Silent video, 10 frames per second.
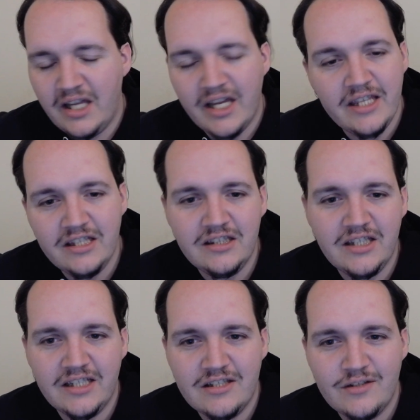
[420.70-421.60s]
I think
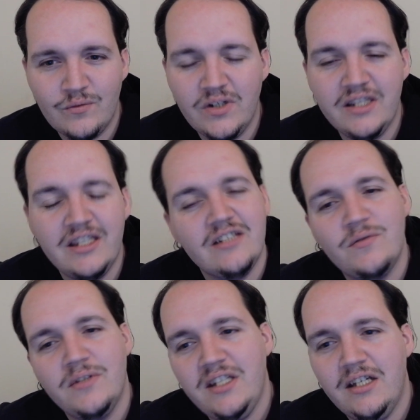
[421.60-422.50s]
that's
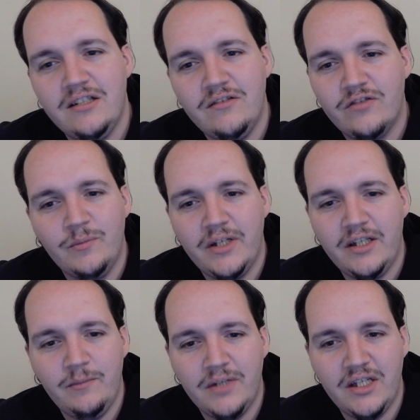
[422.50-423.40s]
really it for
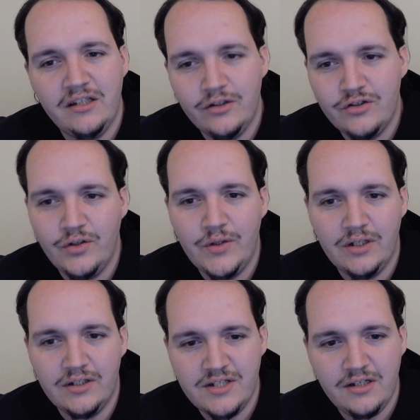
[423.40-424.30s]
my initial
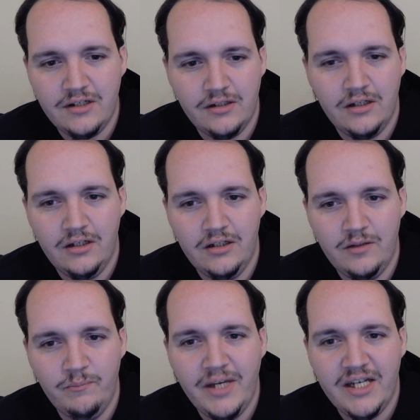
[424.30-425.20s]
thoughts here on
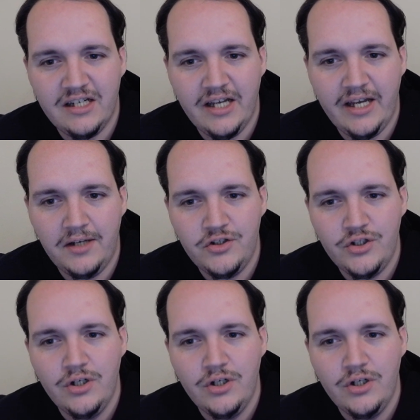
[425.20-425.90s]
Mana Cache.